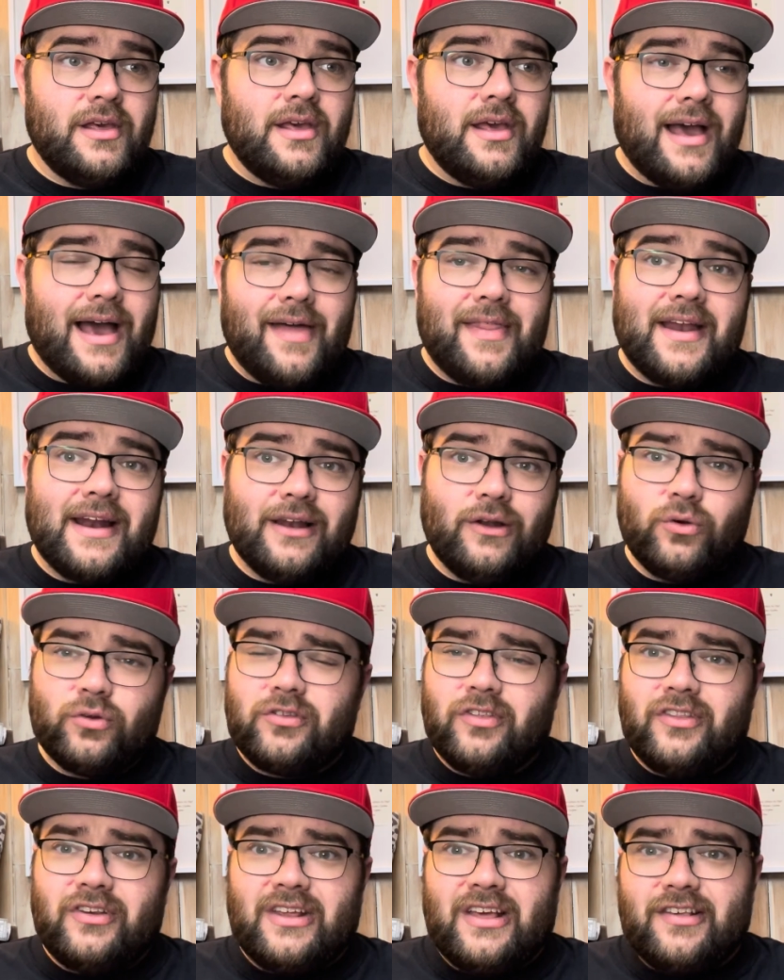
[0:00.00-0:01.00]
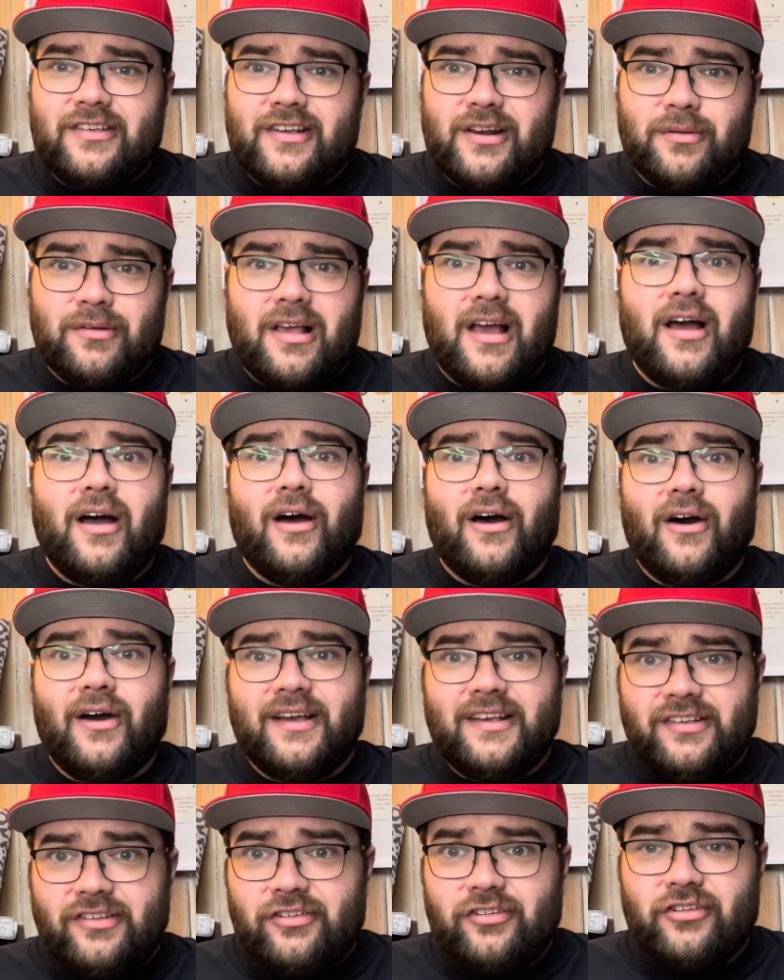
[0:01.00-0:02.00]
And then I looked at the disc and I was like, oh,
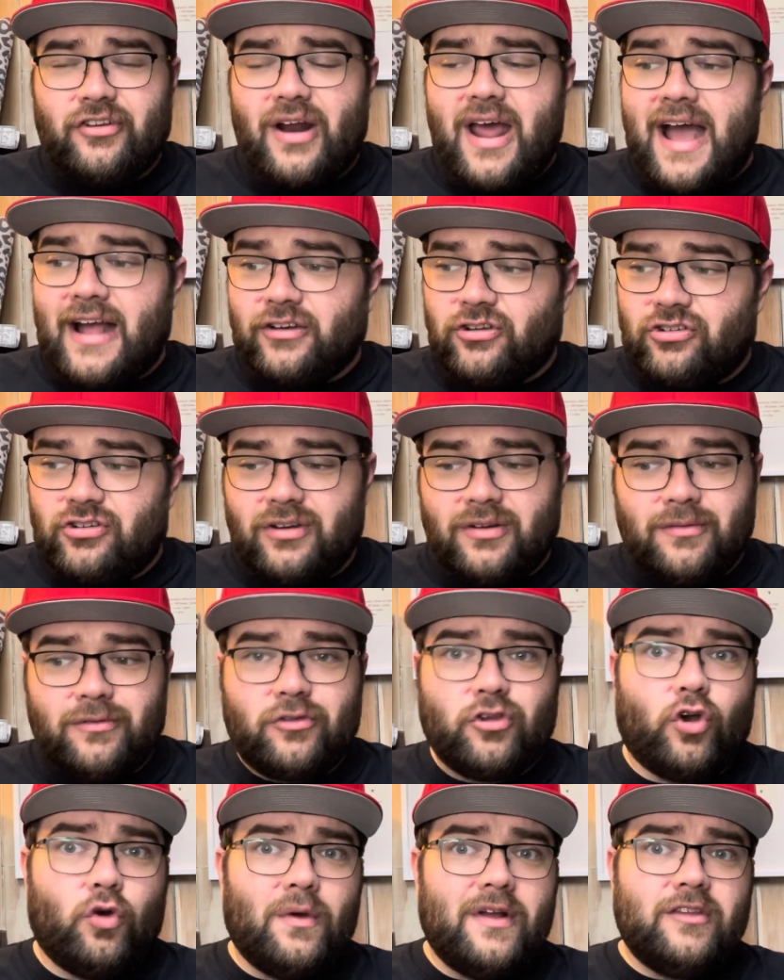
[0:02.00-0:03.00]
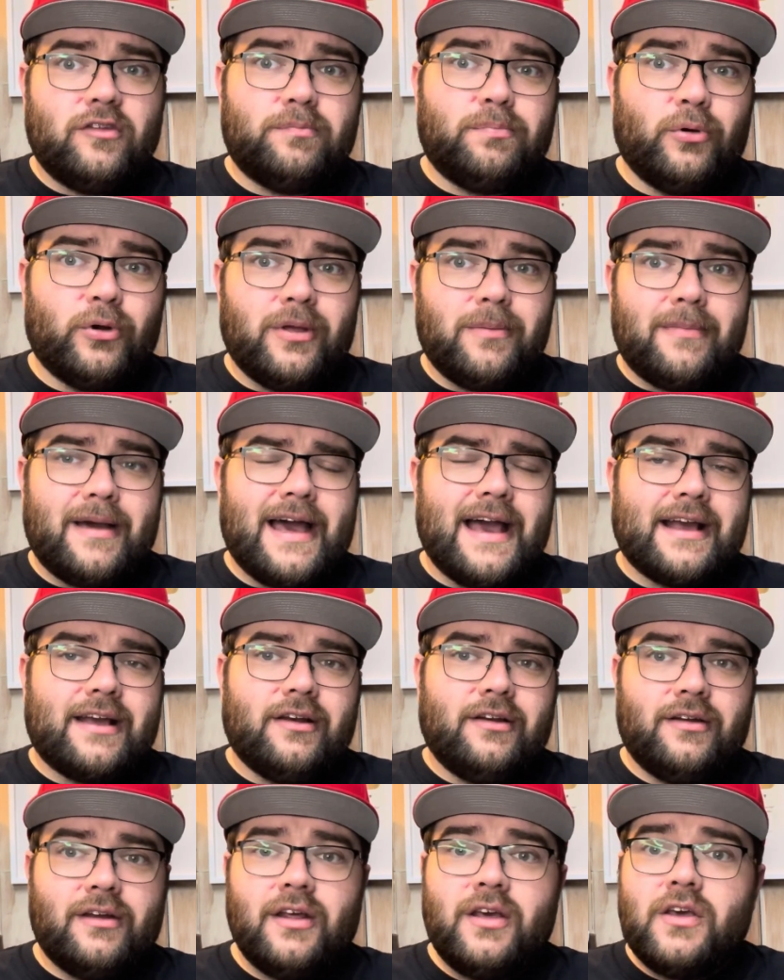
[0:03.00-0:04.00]
it's scratched, and sort of went to put it back
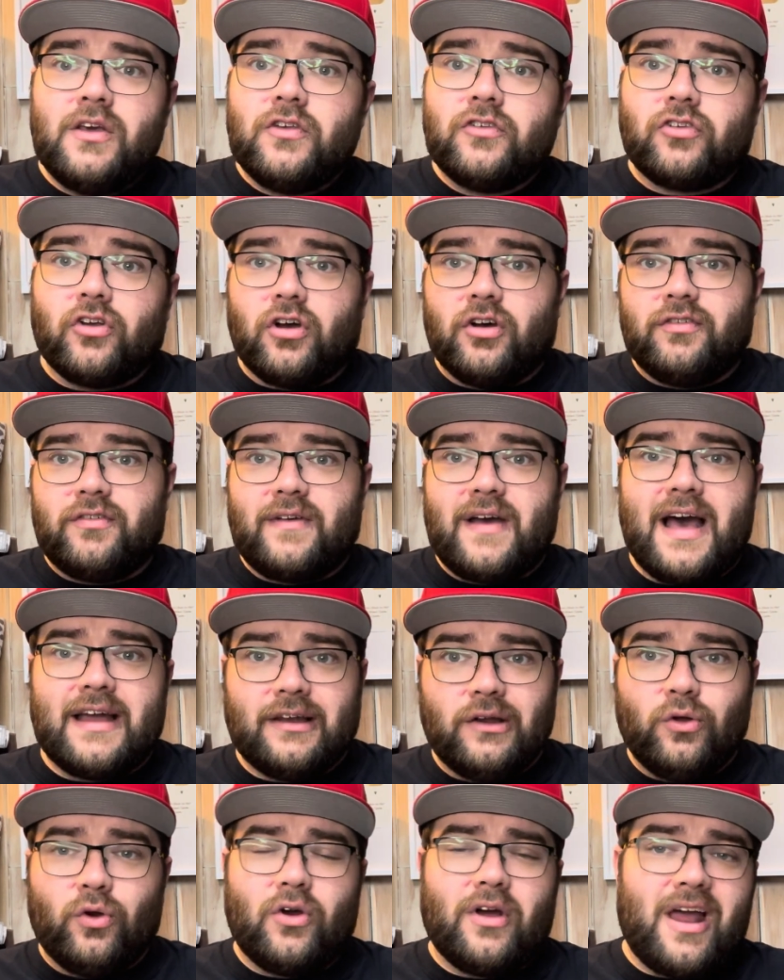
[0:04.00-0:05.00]
and sort of had a look on